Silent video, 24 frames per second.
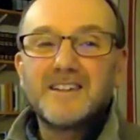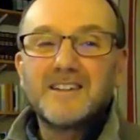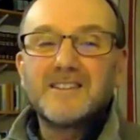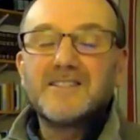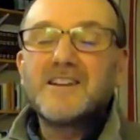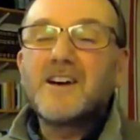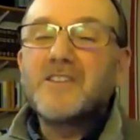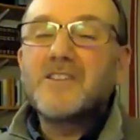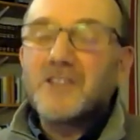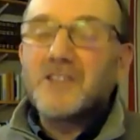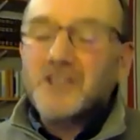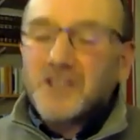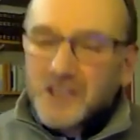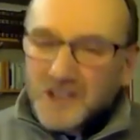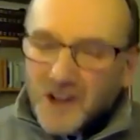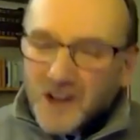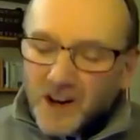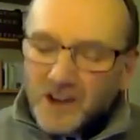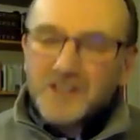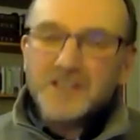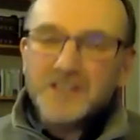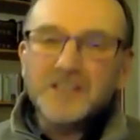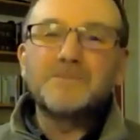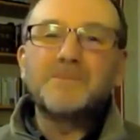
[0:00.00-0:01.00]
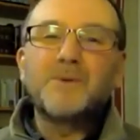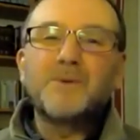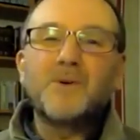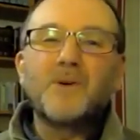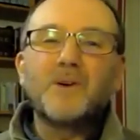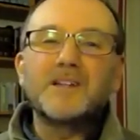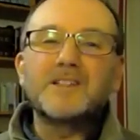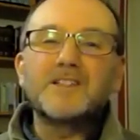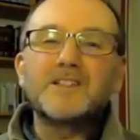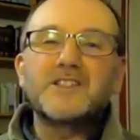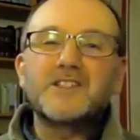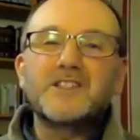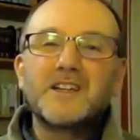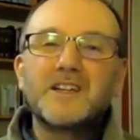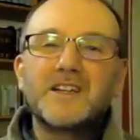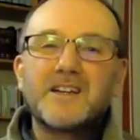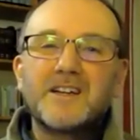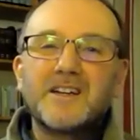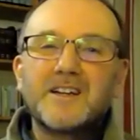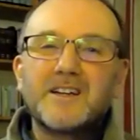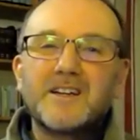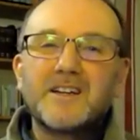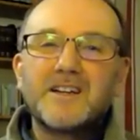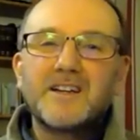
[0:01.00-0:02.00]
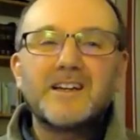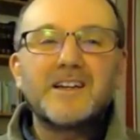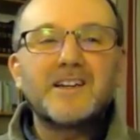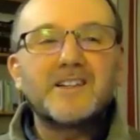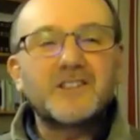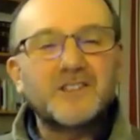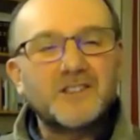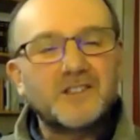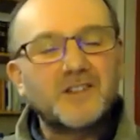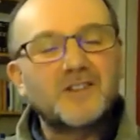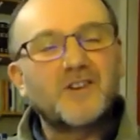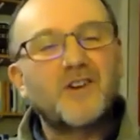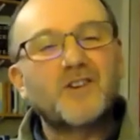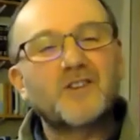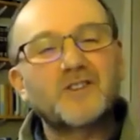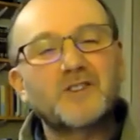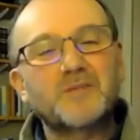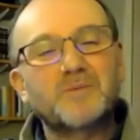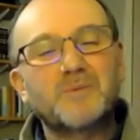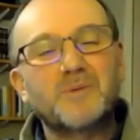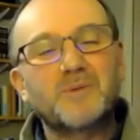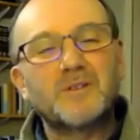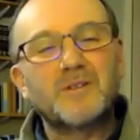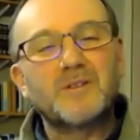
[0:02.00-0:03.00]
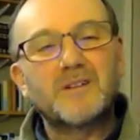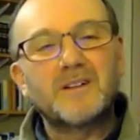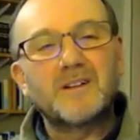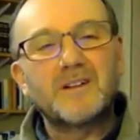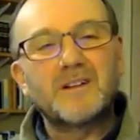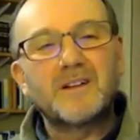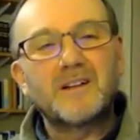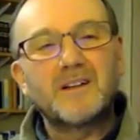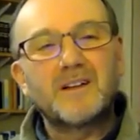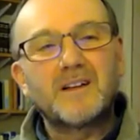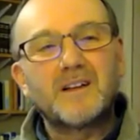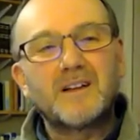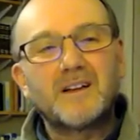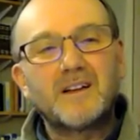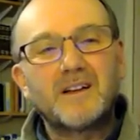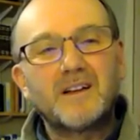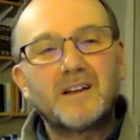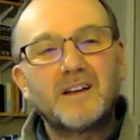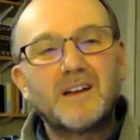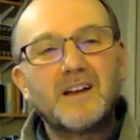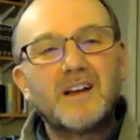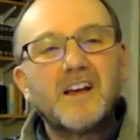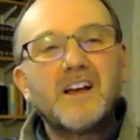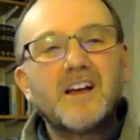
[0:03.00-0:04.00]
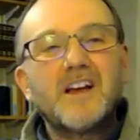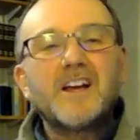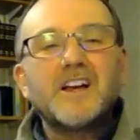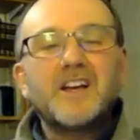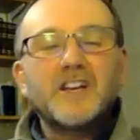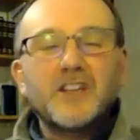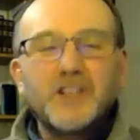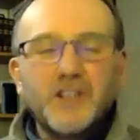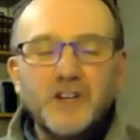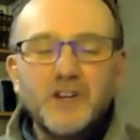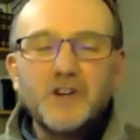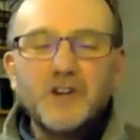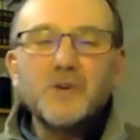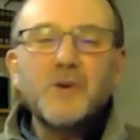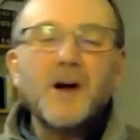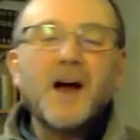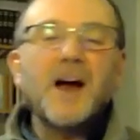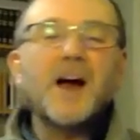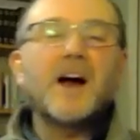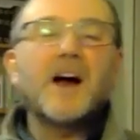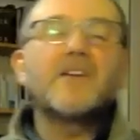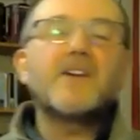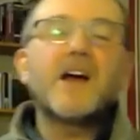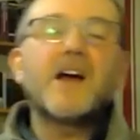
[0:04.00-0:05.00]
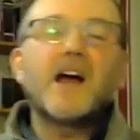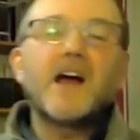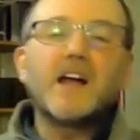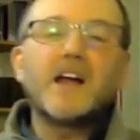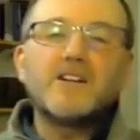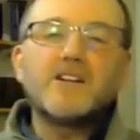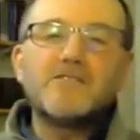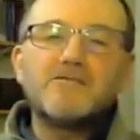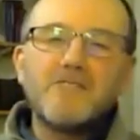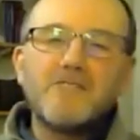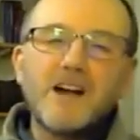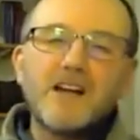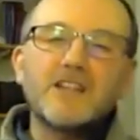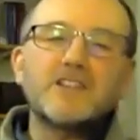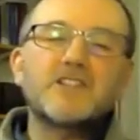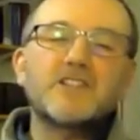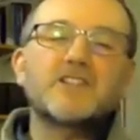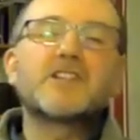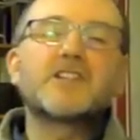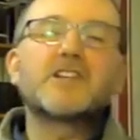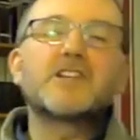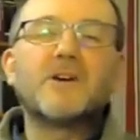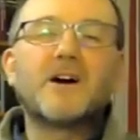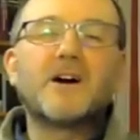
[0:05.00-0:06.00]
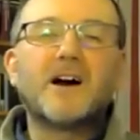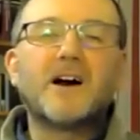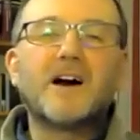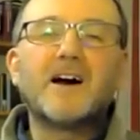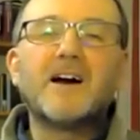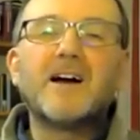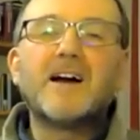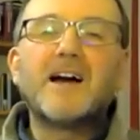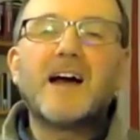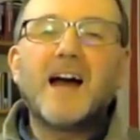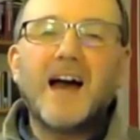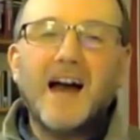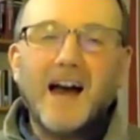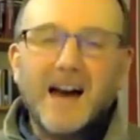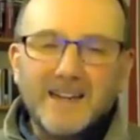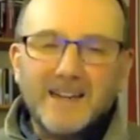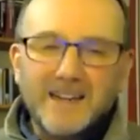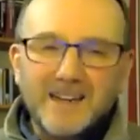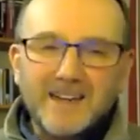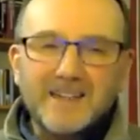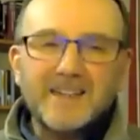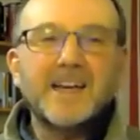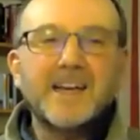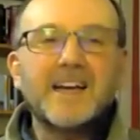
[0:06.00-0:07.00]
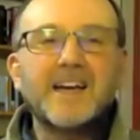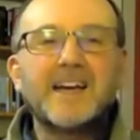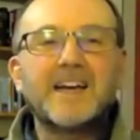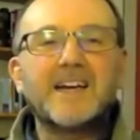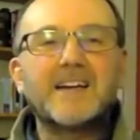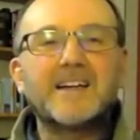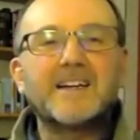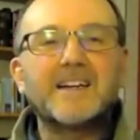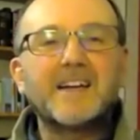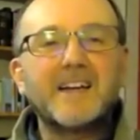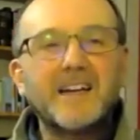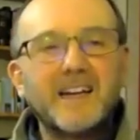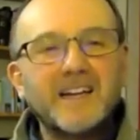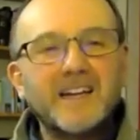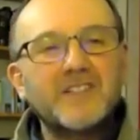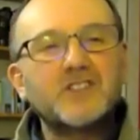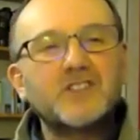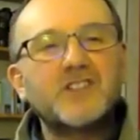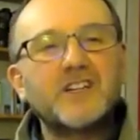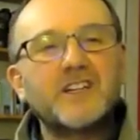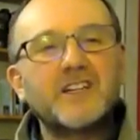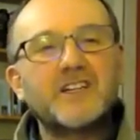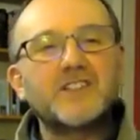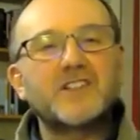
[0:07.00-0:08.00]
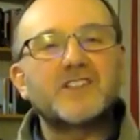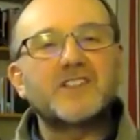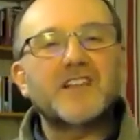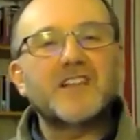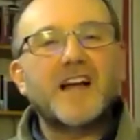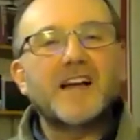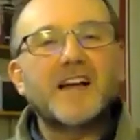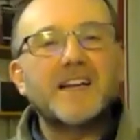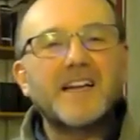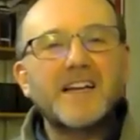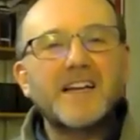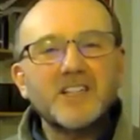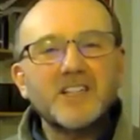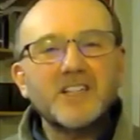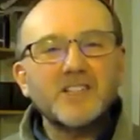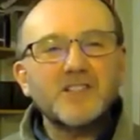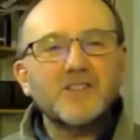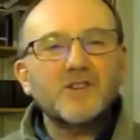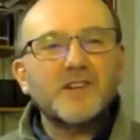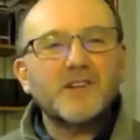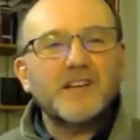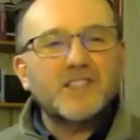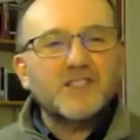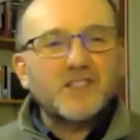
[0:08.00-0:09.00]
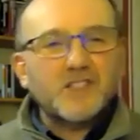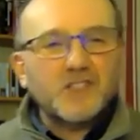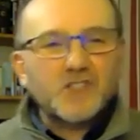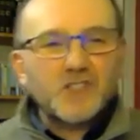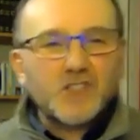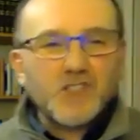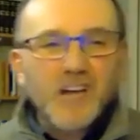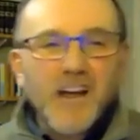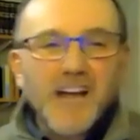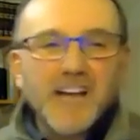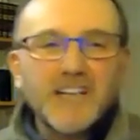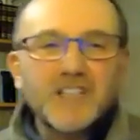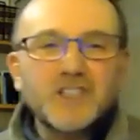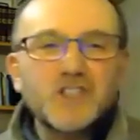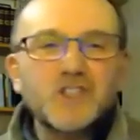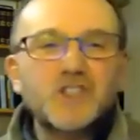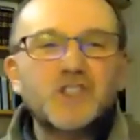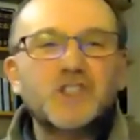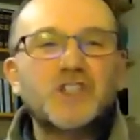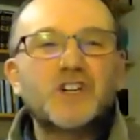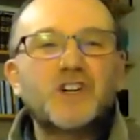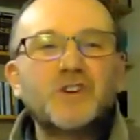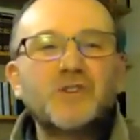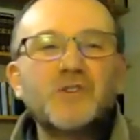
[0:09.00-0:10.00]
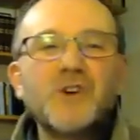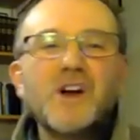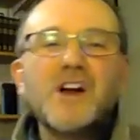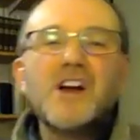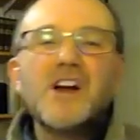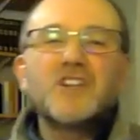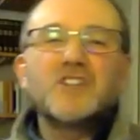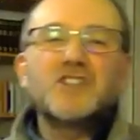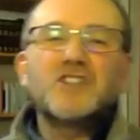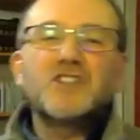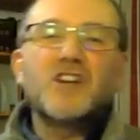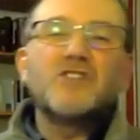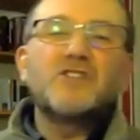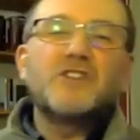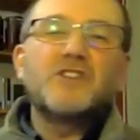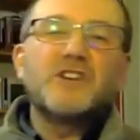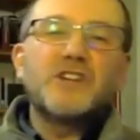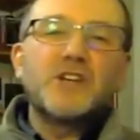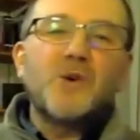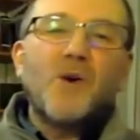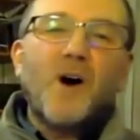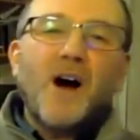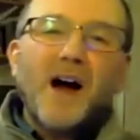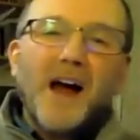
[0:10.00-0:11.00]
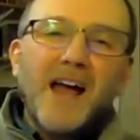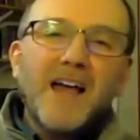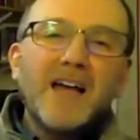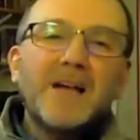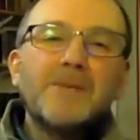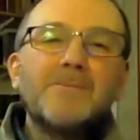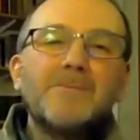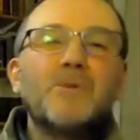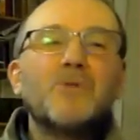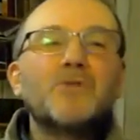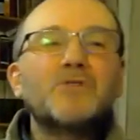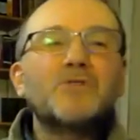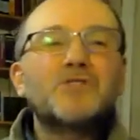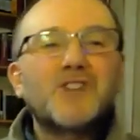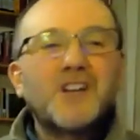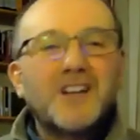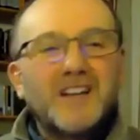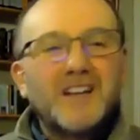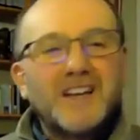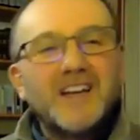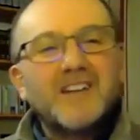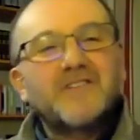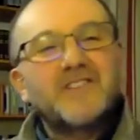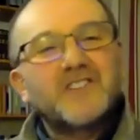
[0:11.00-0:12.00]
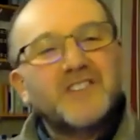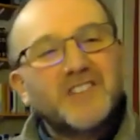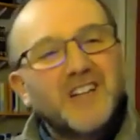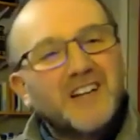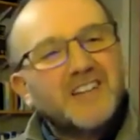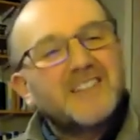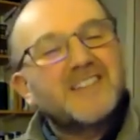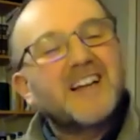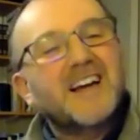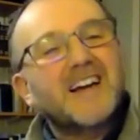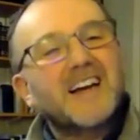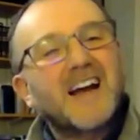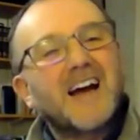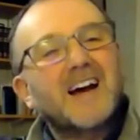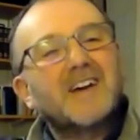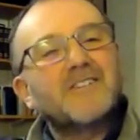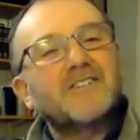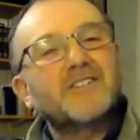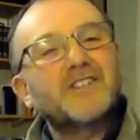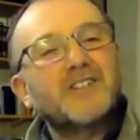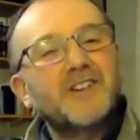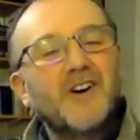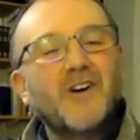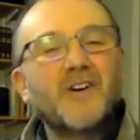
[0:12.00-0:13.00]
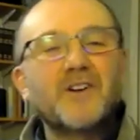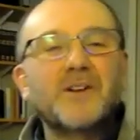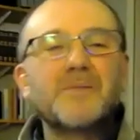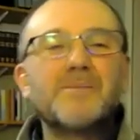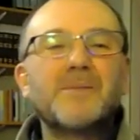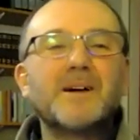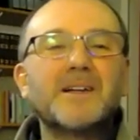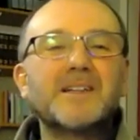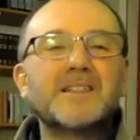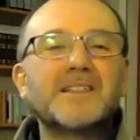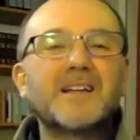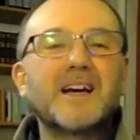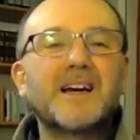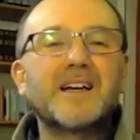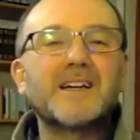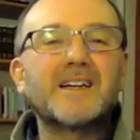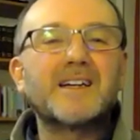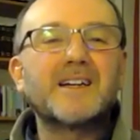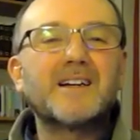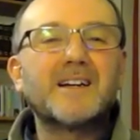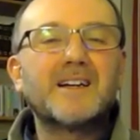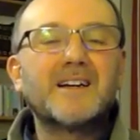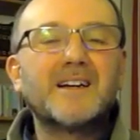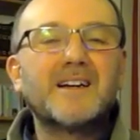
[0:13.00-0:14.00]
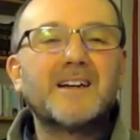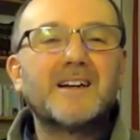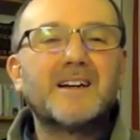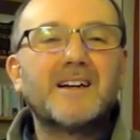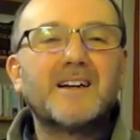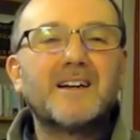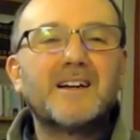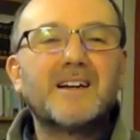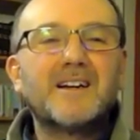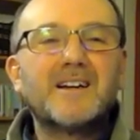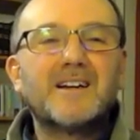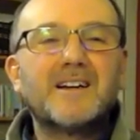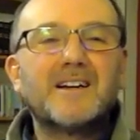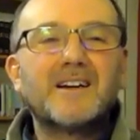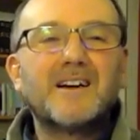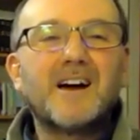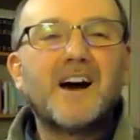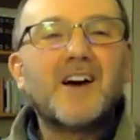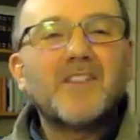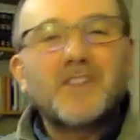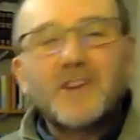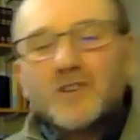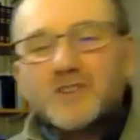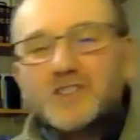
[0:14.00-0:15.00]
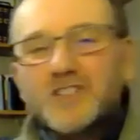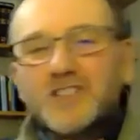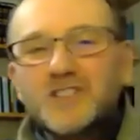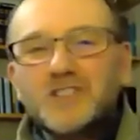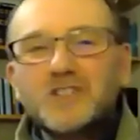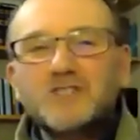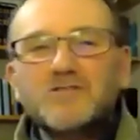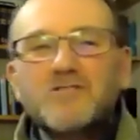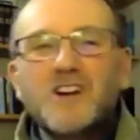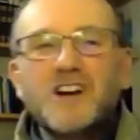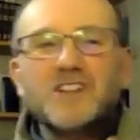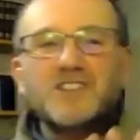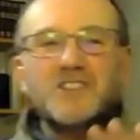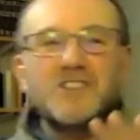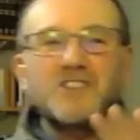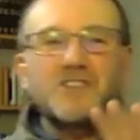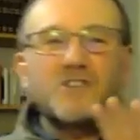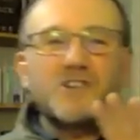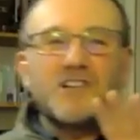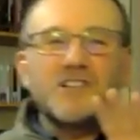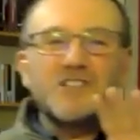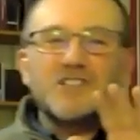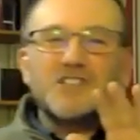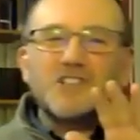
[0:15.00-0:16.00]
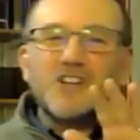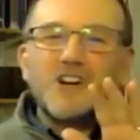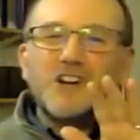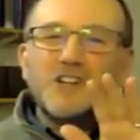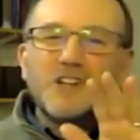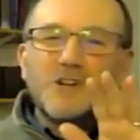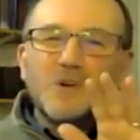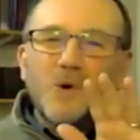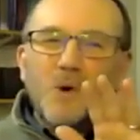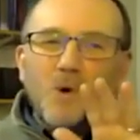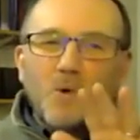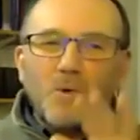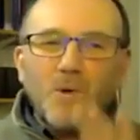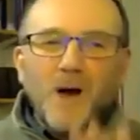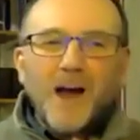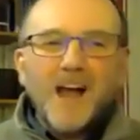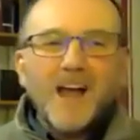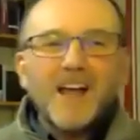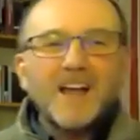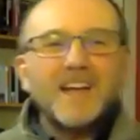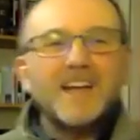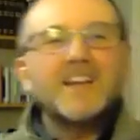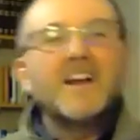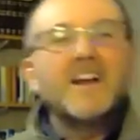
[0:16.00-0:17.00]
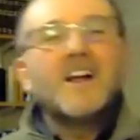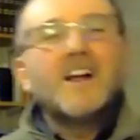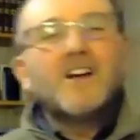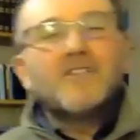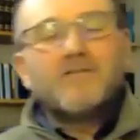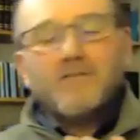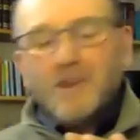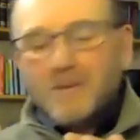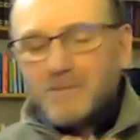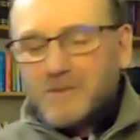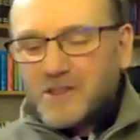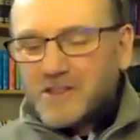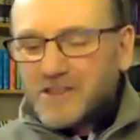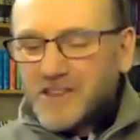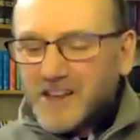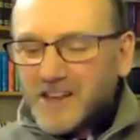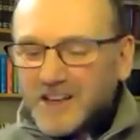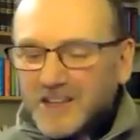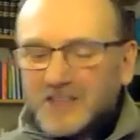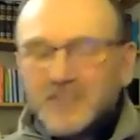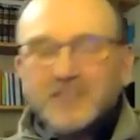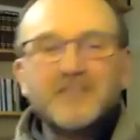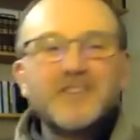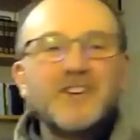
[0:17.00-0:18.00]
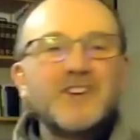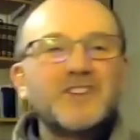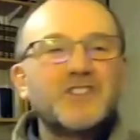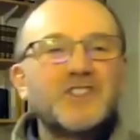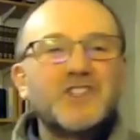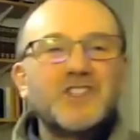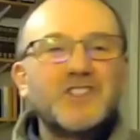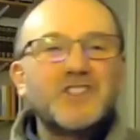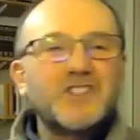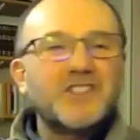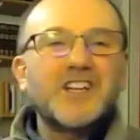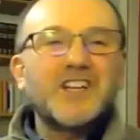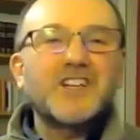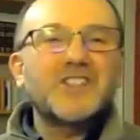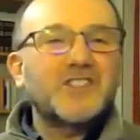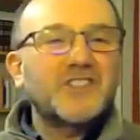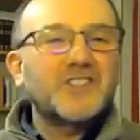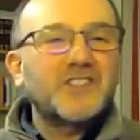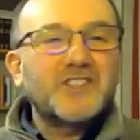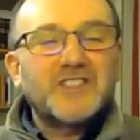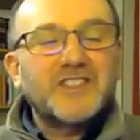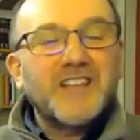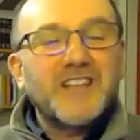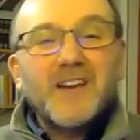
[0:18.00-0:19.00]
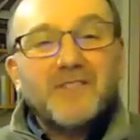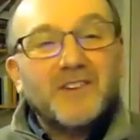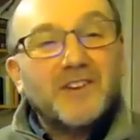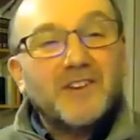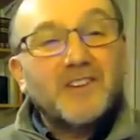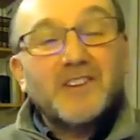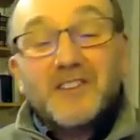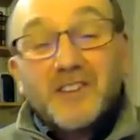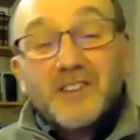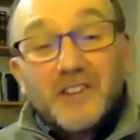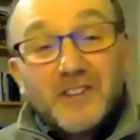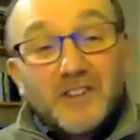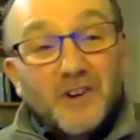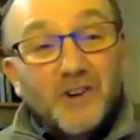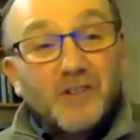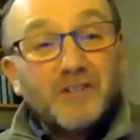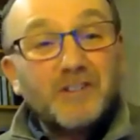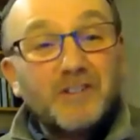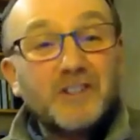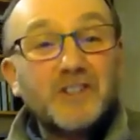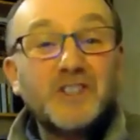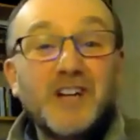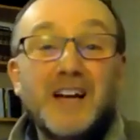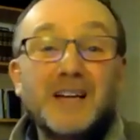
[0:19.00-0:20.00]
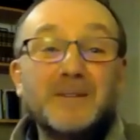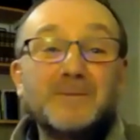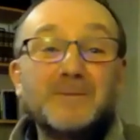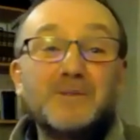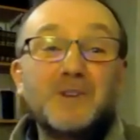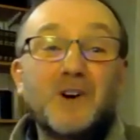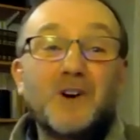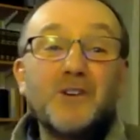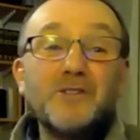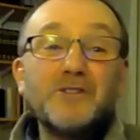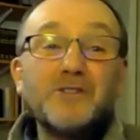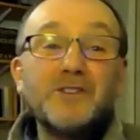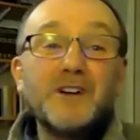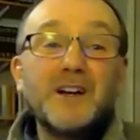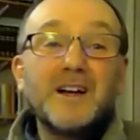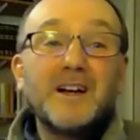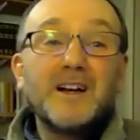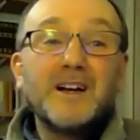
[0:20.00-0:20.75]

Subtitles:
No, the starting point is the gospel. You have a rescuer and a king in Jesus, and is looking to change you so that you are able to live Sunday out on a Monday. The Lord Jesus Christ is looking to turn you away from the things in verses 6 and 7 that you're ashamed of.